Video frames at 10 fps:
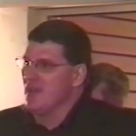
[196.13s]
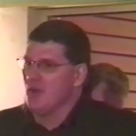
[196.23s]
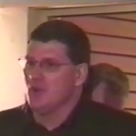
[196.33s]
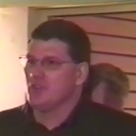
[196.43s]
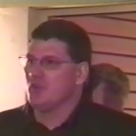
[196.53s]

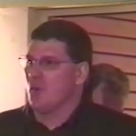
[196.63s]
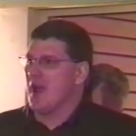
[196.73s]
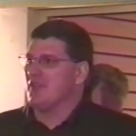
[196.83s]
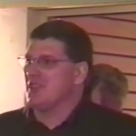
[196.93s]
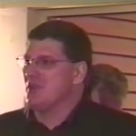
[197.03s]
Those who
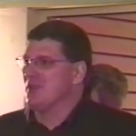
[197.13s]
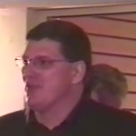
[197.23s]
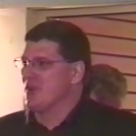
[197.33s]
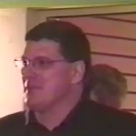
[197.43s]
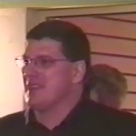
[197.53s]
wear the
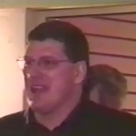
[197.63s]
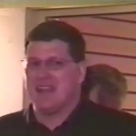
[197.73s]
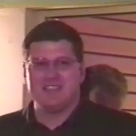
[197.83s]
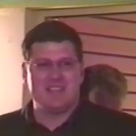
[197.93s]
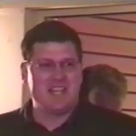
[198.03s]
uniform of the
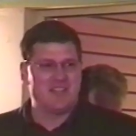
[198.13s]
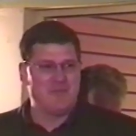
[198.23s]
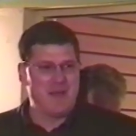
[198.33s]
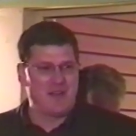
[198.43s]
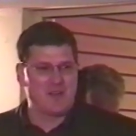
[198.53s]
United States of
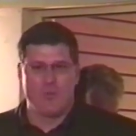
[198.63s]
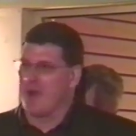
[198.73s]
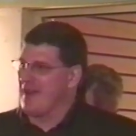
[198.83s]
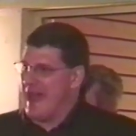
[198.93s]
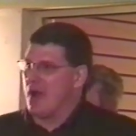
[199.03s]
America
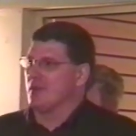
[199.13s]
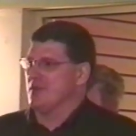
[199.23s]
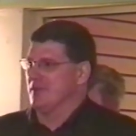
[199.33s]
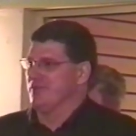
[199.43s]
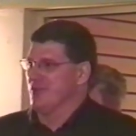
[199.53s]
wear our
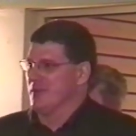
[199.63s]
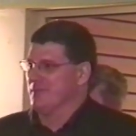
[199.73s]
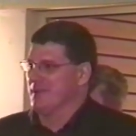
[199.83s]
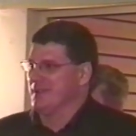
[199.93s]
uniform.